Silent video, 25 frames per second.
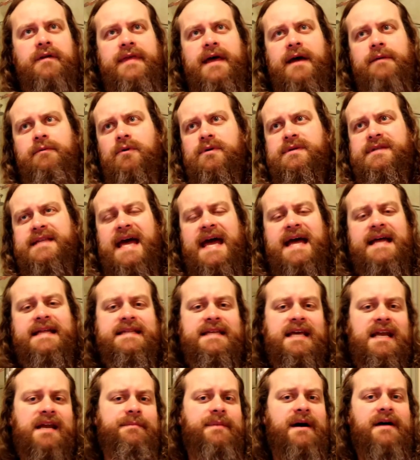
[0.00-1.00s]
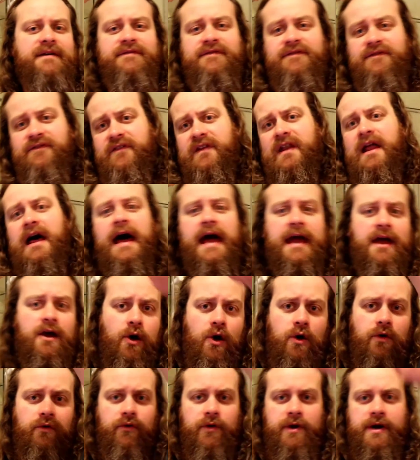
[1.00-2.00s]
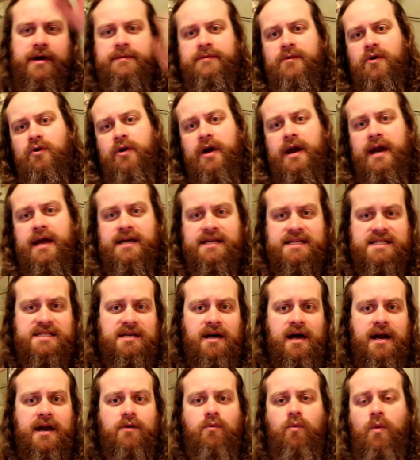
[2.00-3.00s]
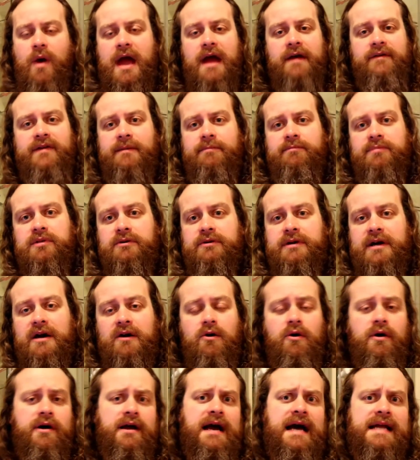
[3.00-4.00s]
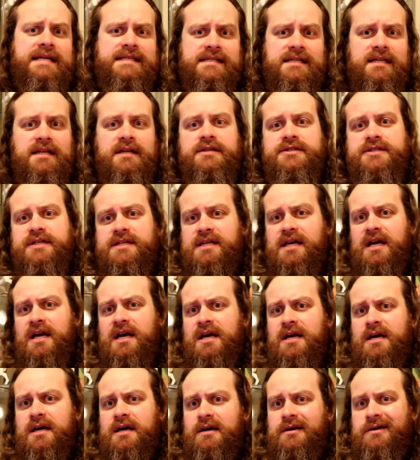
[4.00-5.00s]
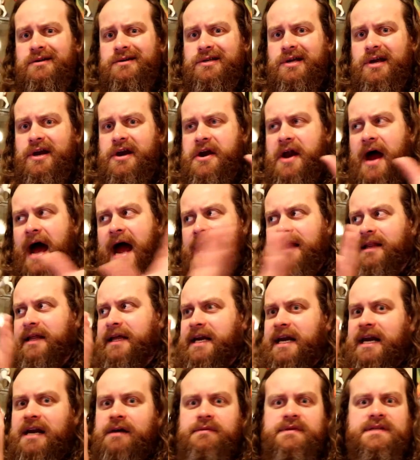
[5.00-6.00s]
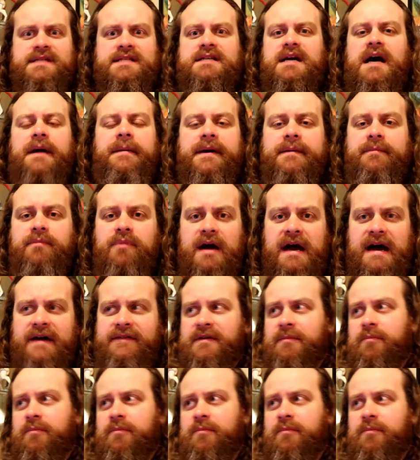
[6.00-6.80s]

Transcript: that Rodan did it by flying over it and creating a sonic wave that blew it, or Godzilla just annihilated it with his atomic breath.